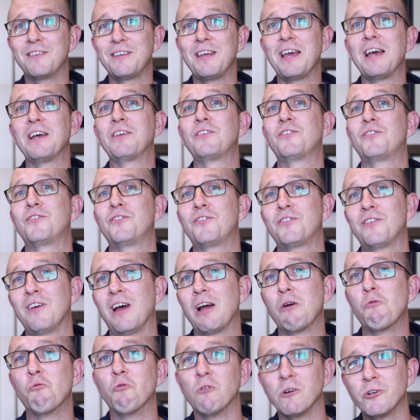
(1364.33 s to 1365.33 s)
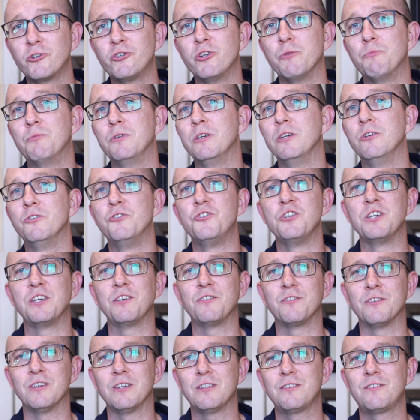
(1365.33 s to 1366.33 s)
"Yes, I worship you,
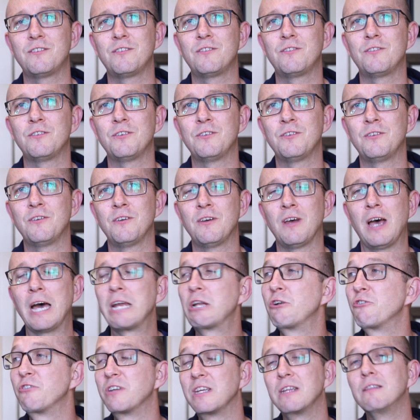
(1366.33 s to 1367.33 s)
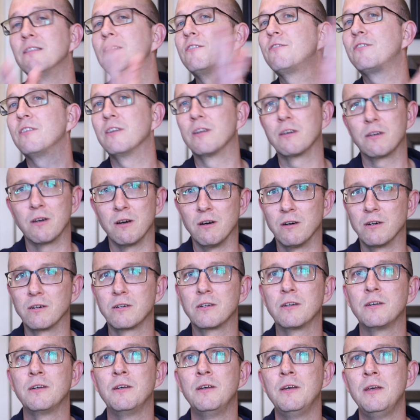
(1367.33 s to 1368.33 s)
Jesus. I don't need the
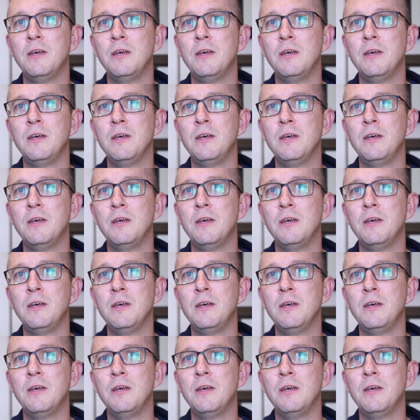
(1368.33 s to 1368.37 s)
synagogue."